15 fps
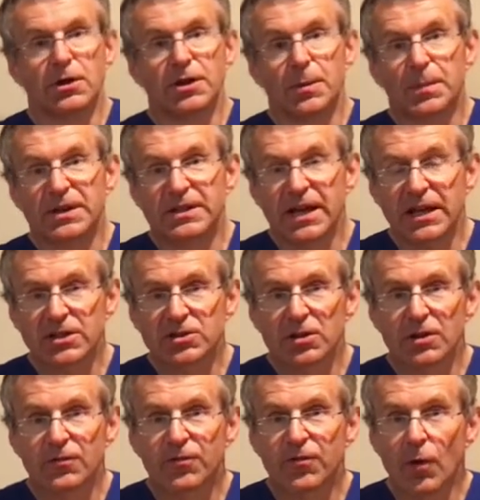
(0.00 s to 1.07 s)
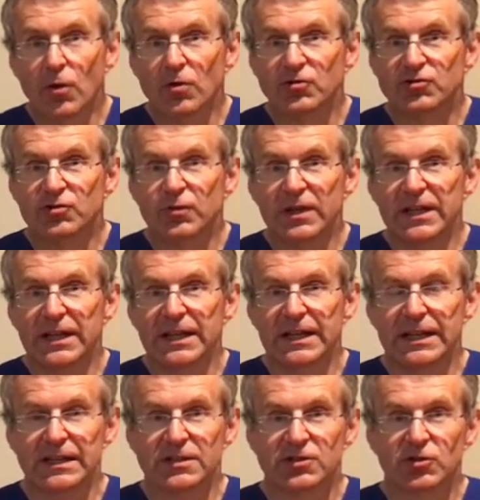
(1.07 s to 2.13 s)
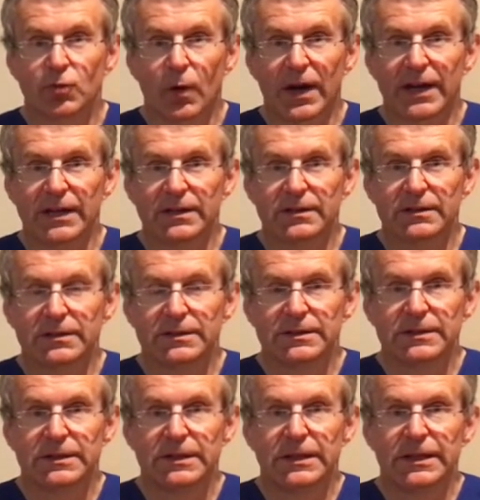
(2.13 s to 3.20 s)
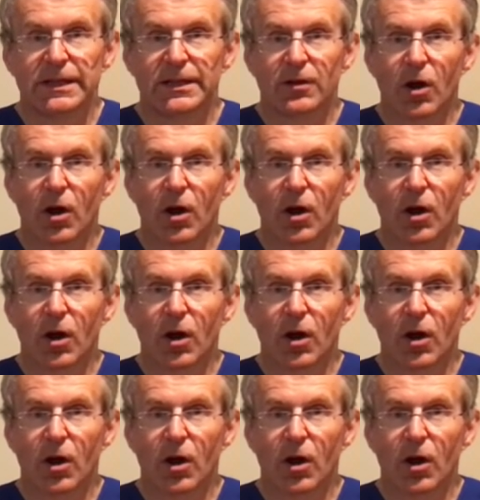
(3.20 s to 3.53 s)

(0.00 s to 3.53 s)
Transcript: The potential of photo screening is great. In